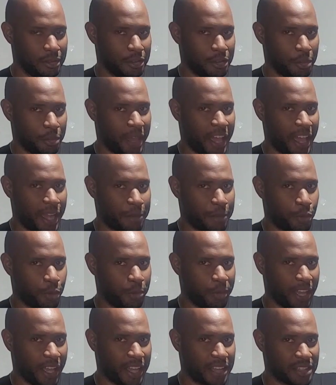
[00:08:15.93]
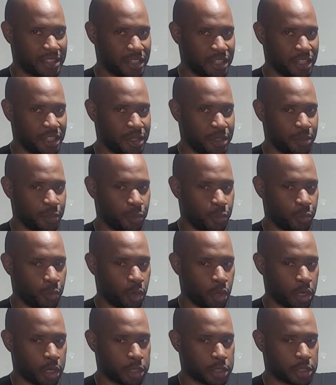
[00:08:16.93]
the Magpul magazine
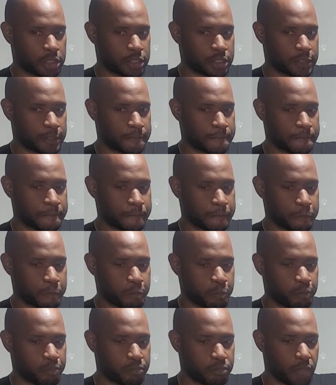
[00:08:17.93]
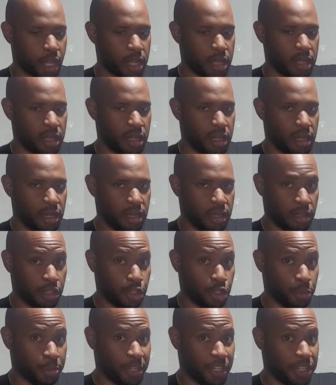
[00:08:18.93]
works a
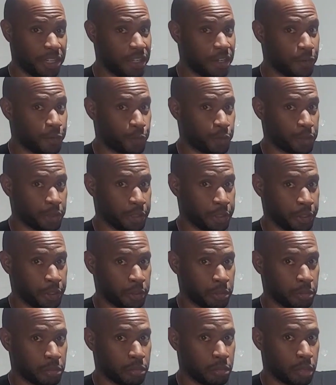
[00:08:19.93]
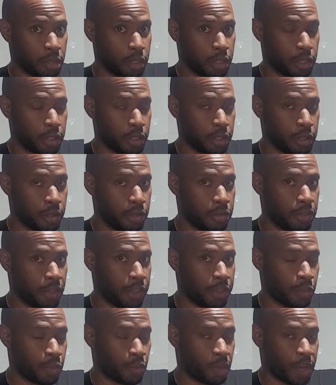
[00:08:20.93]
little bit differently
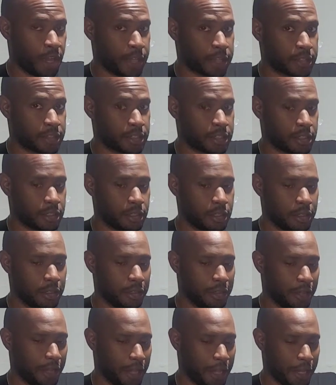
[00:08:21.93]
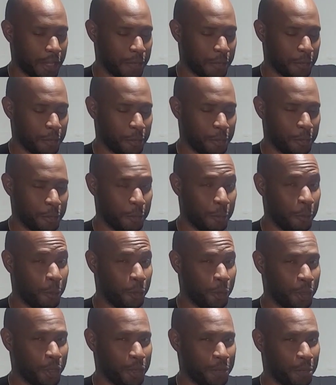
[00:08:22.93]
than the rest. And
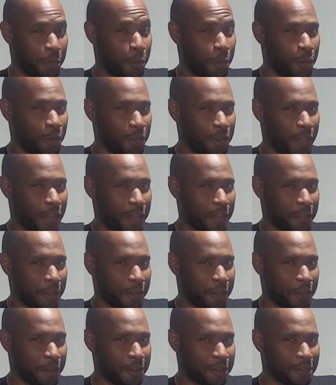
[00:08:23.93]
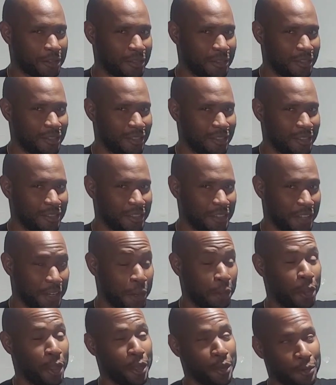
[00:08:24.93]
we'll get more on that later, in
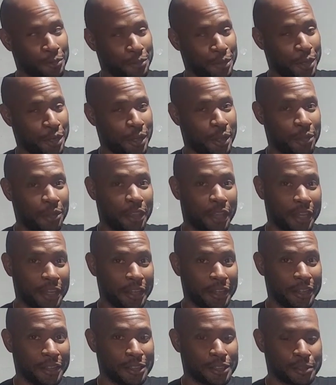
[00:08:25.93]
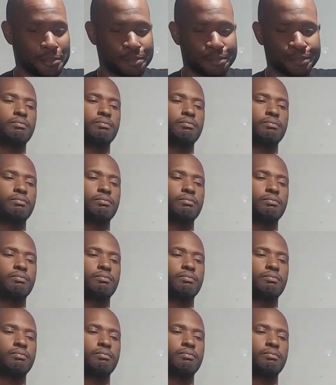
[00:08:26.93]
a later video, that is.